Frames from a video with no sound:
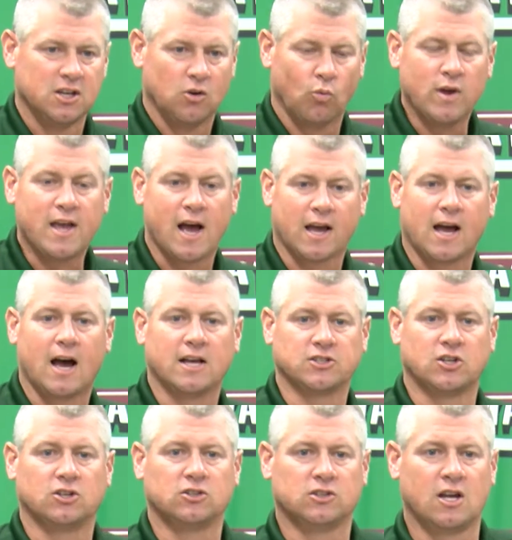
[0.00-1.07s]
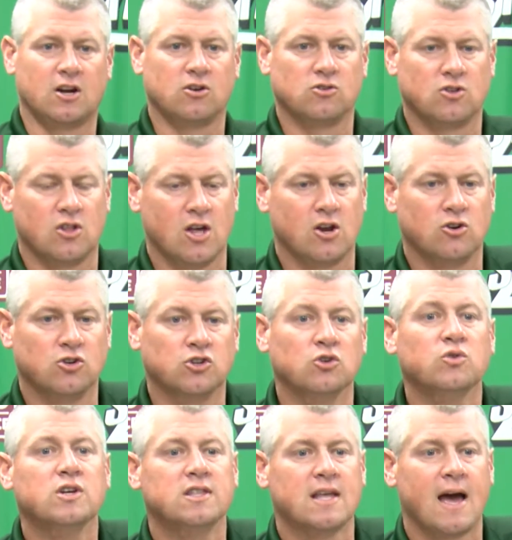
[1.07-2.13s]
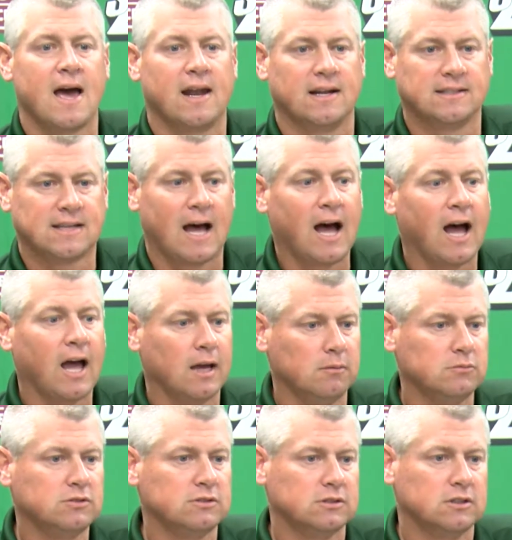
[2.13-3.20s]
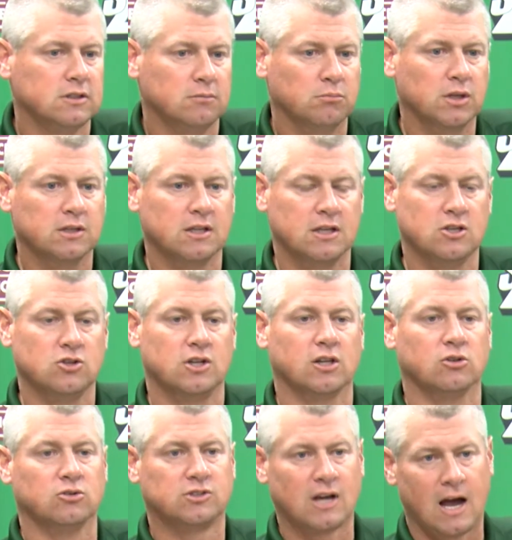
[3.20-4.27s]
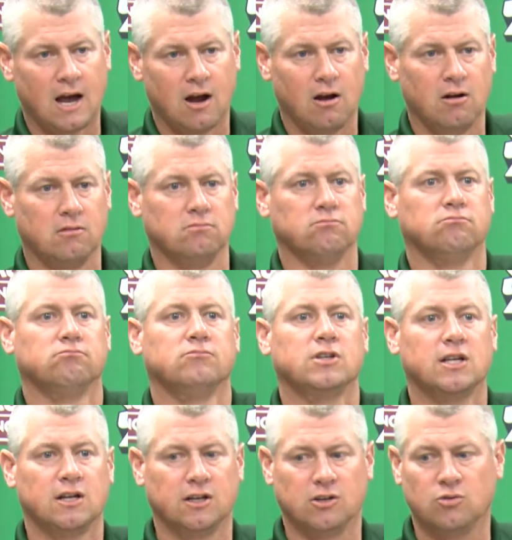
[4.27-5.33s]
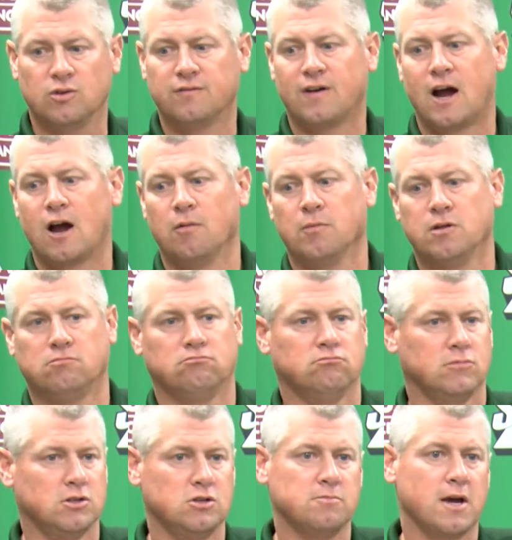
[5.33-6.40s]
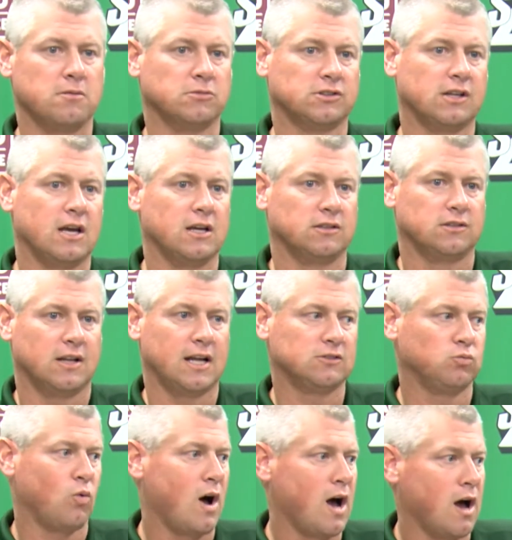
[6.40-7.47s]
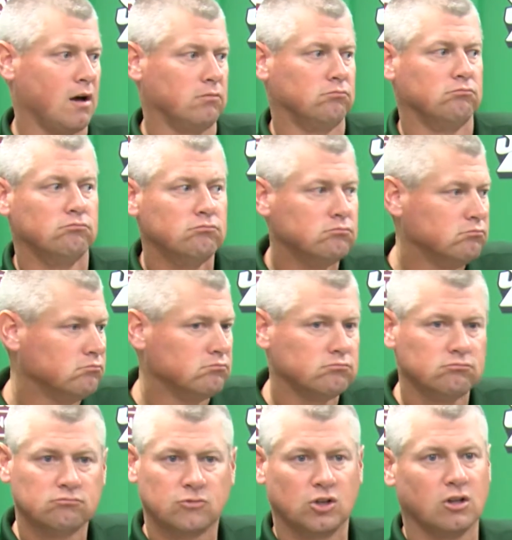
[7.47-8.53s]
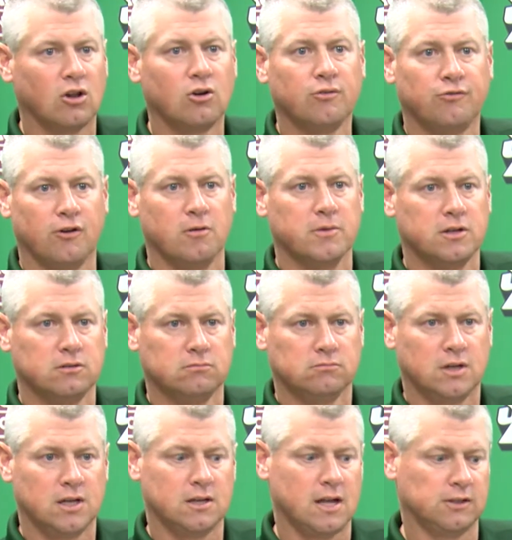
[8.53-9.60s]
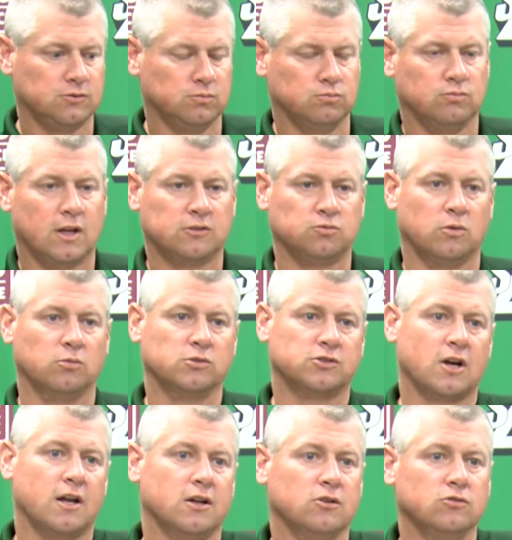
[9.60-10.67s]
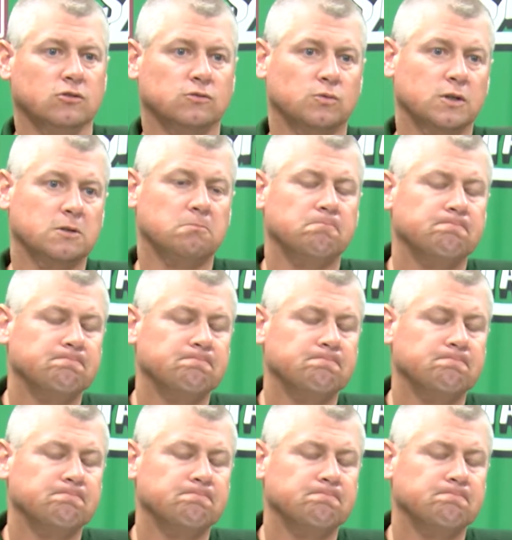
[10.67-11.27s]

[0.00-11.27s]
we got guys that are doing that at times, but then you get a little tired, get in a new environment, and you make mistakes, and that's why you learn from it, and that's what we're trying to do this week.